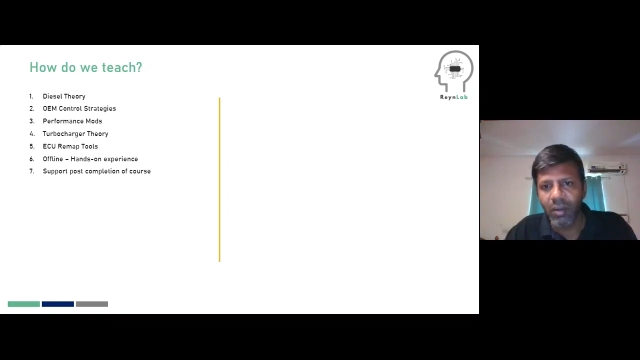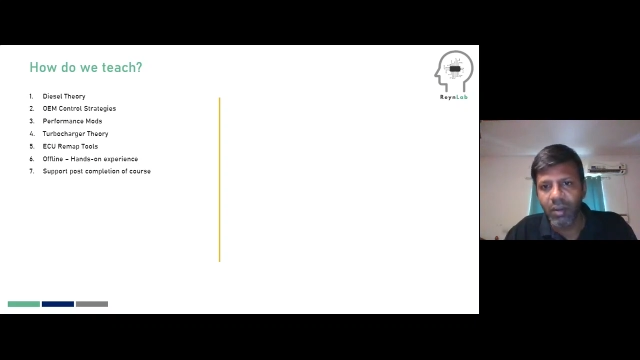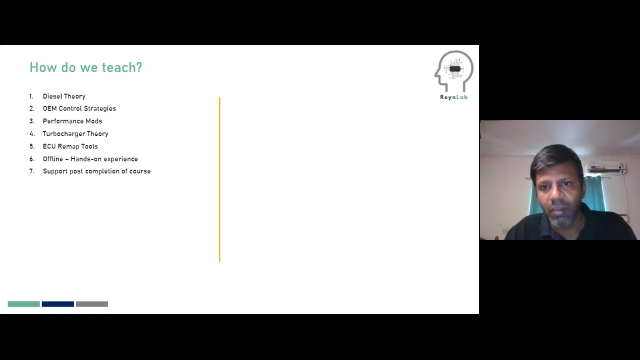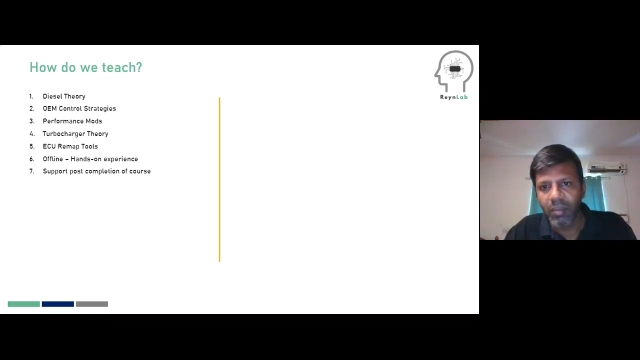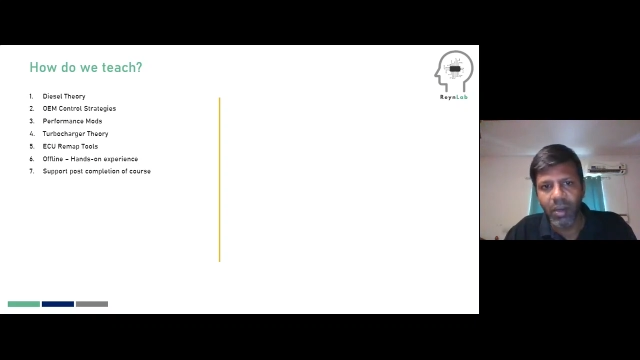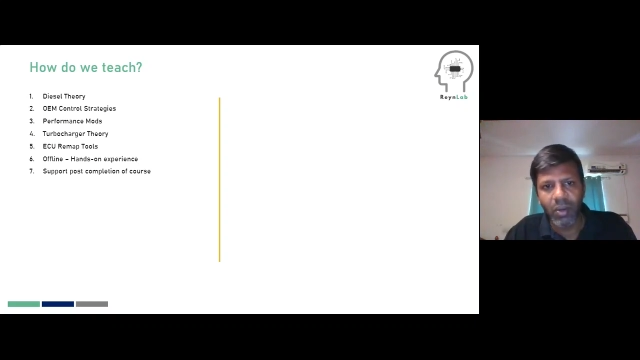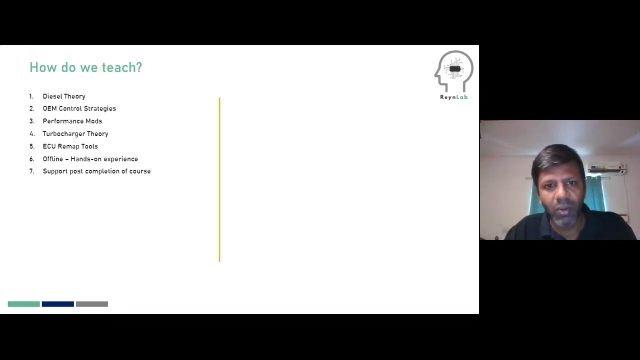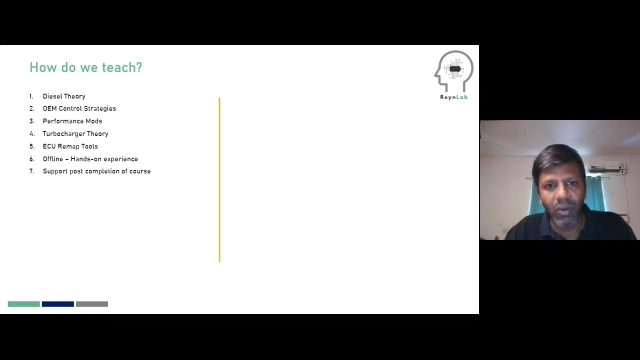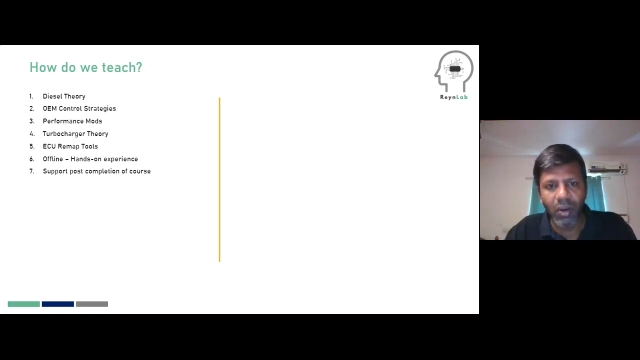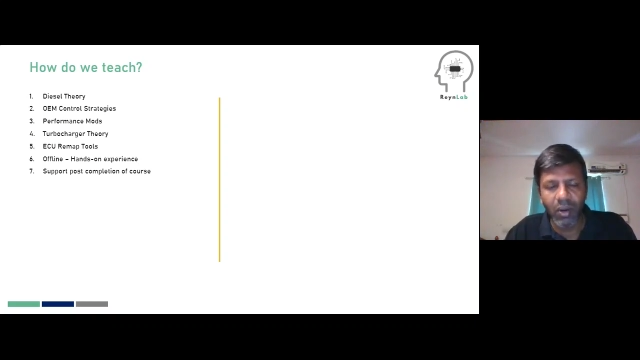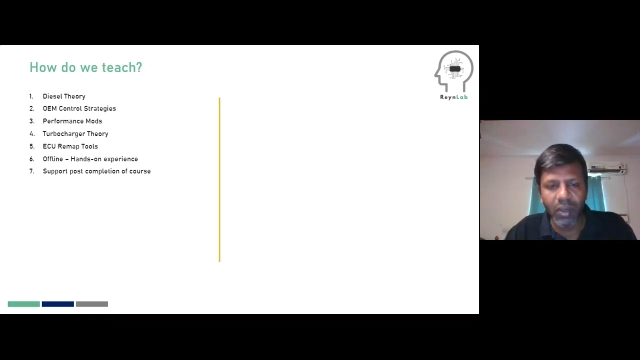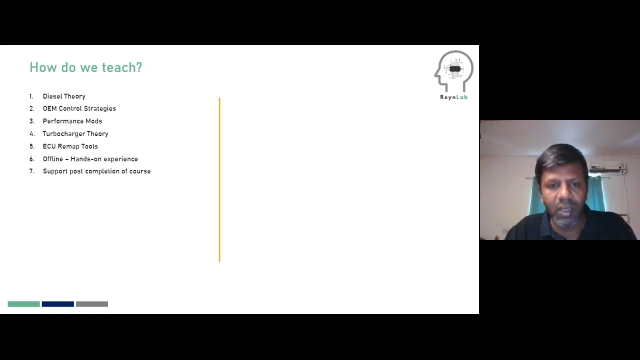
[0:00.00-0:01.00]
Petrol
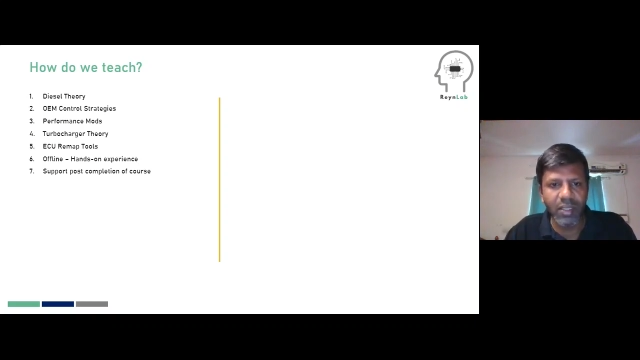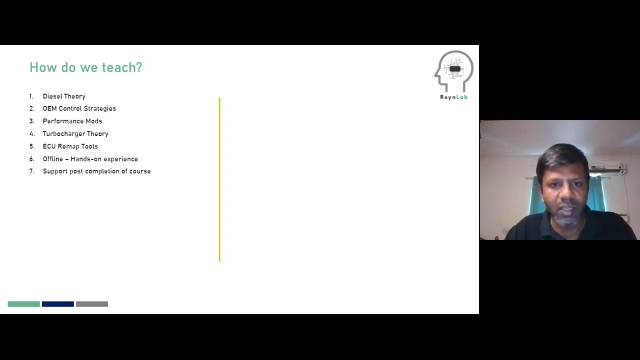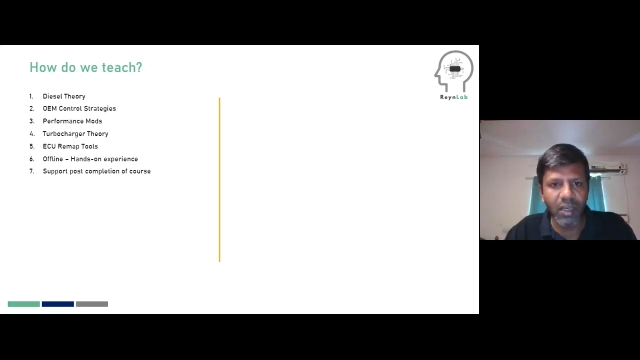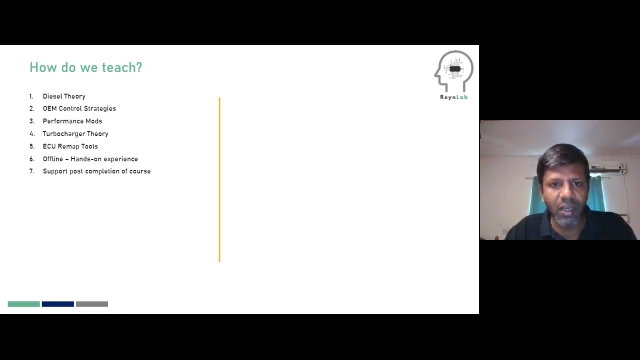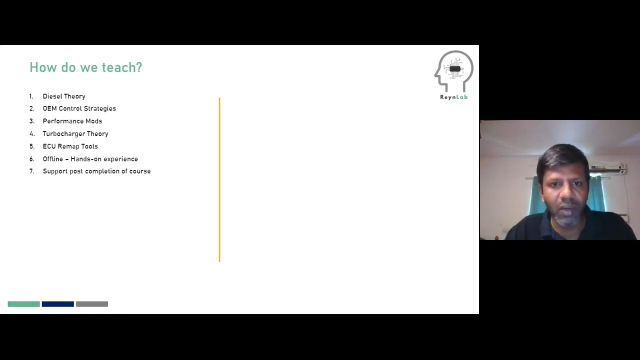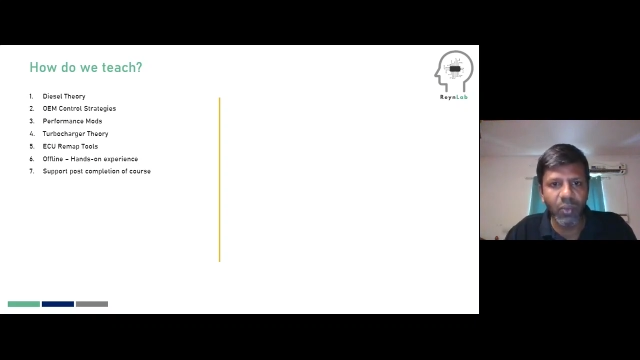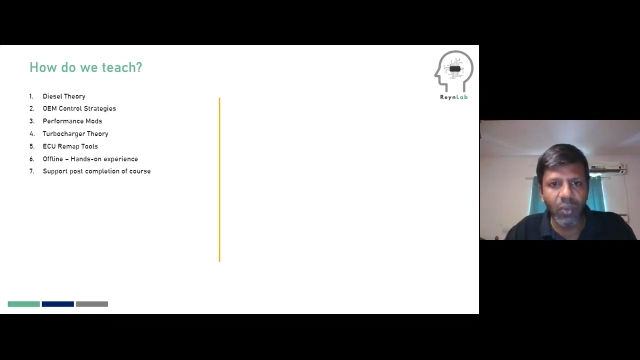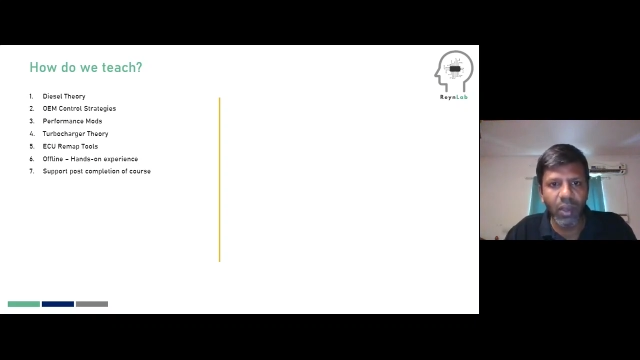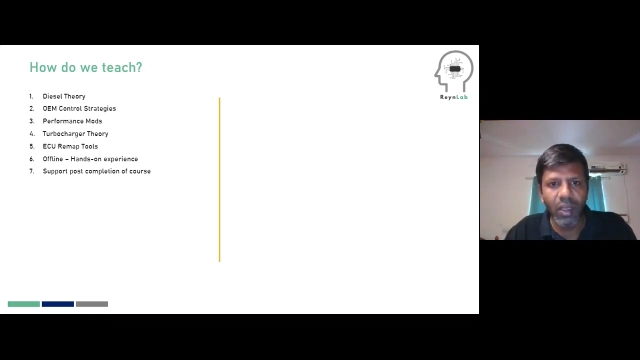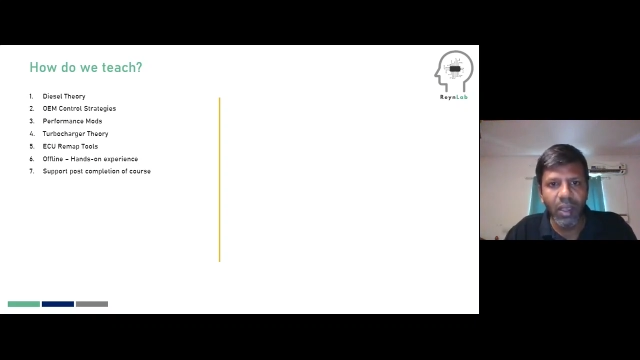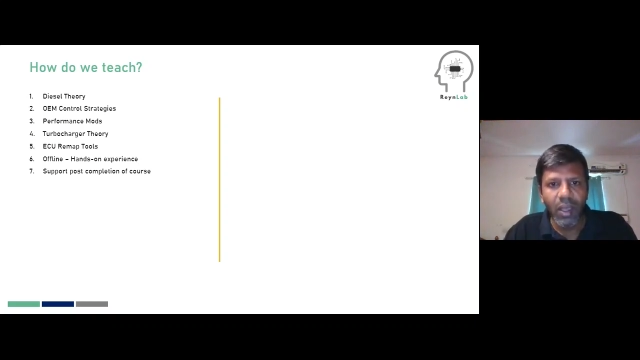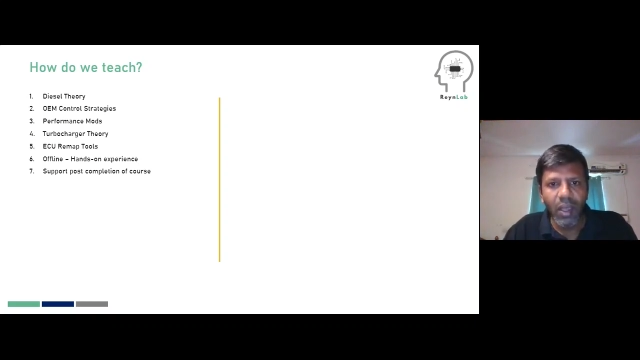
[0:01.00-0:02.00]
or diesel, and why?
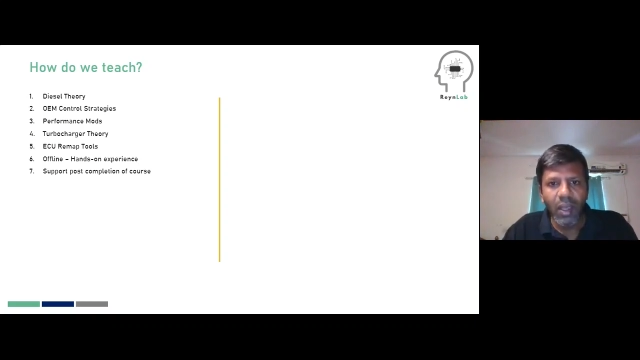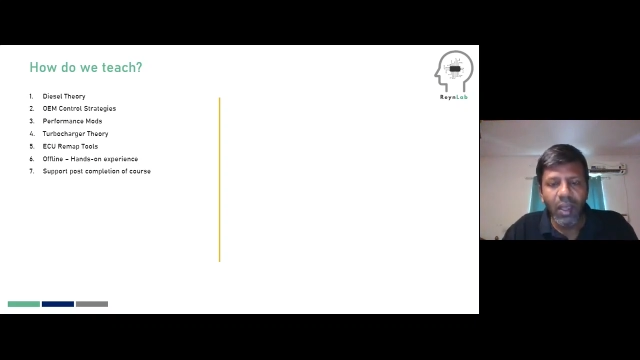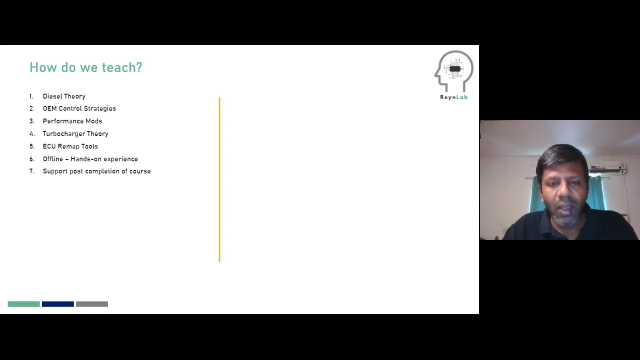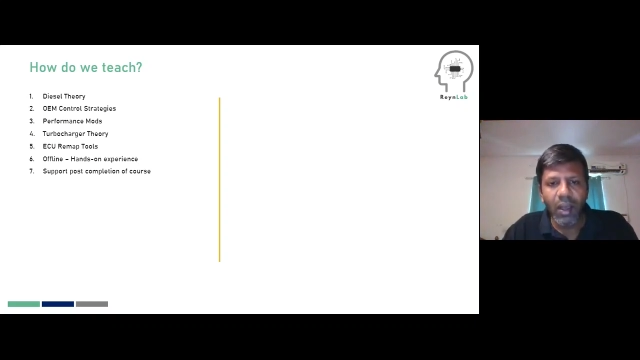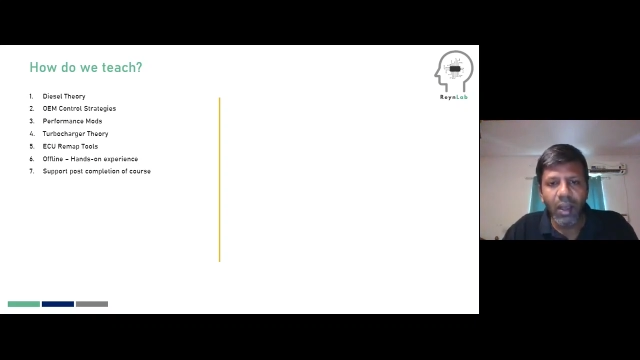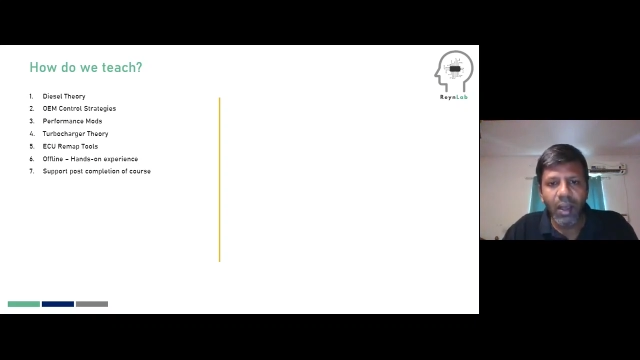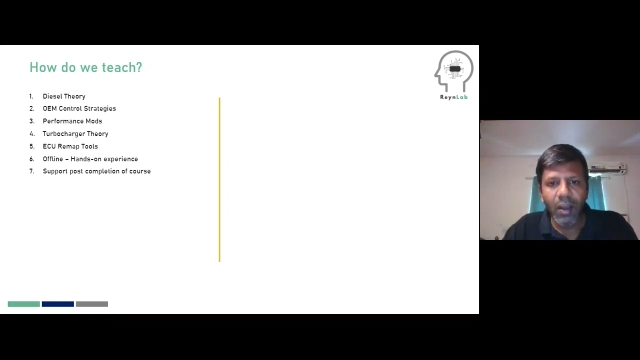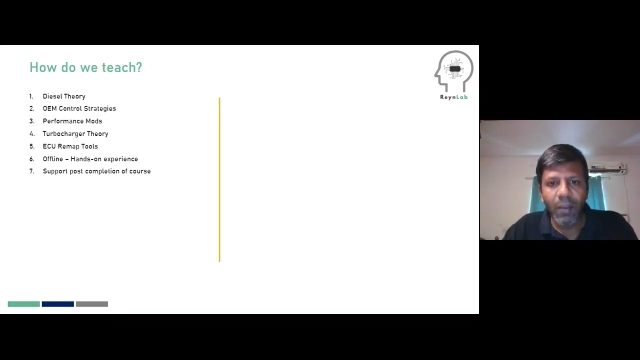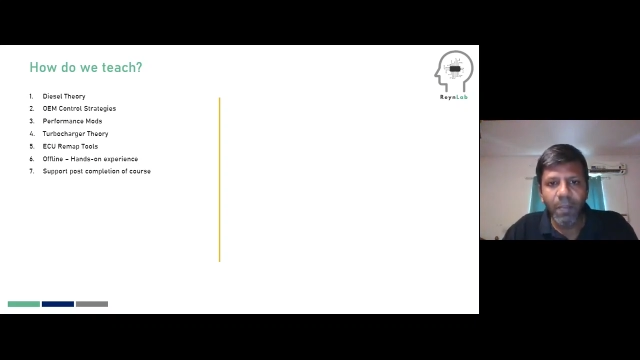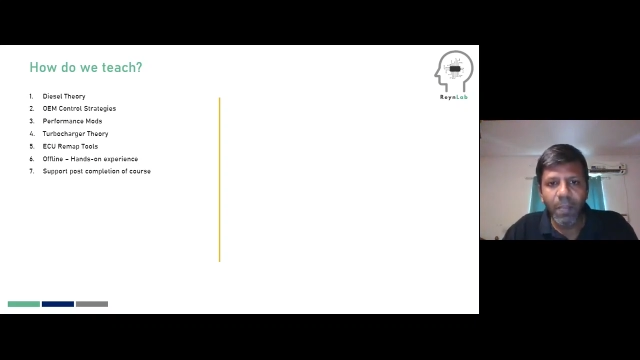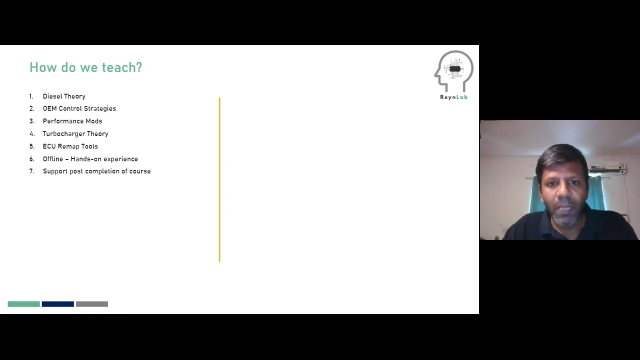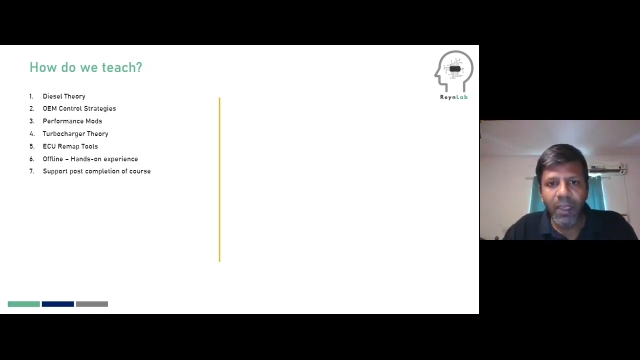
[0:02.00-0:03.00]

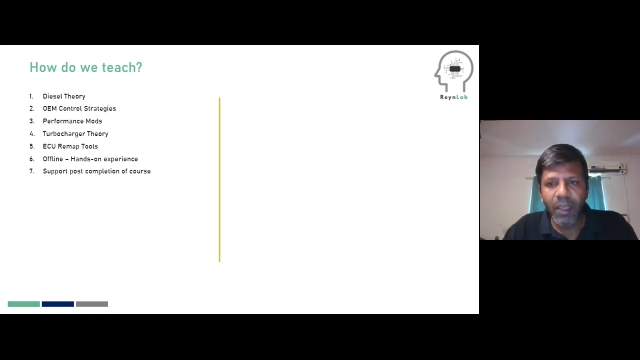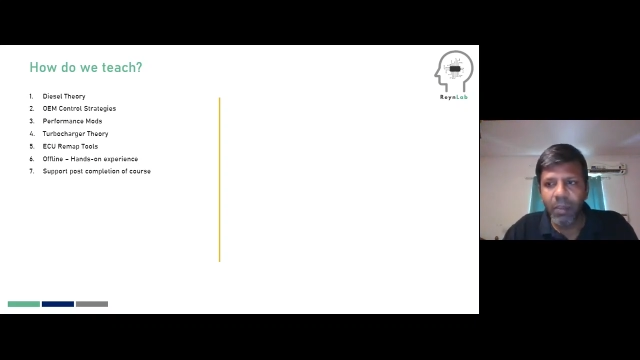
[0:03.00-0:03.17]
See,